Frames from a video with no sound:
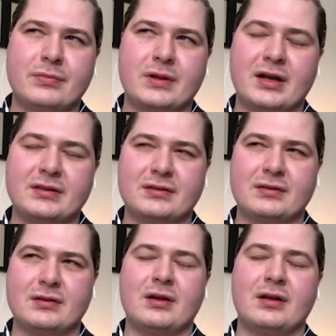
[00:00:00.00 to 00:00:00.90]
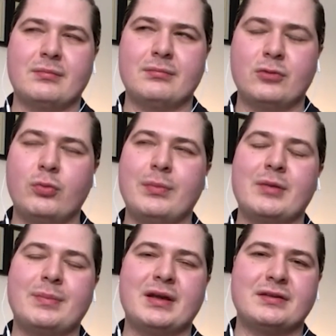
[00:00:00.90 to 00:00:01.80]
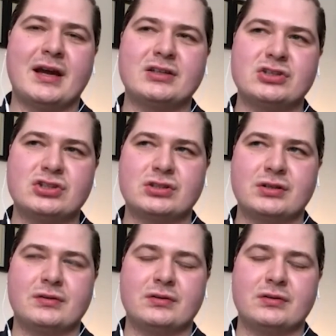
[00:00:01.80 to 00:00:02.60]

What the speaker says: attached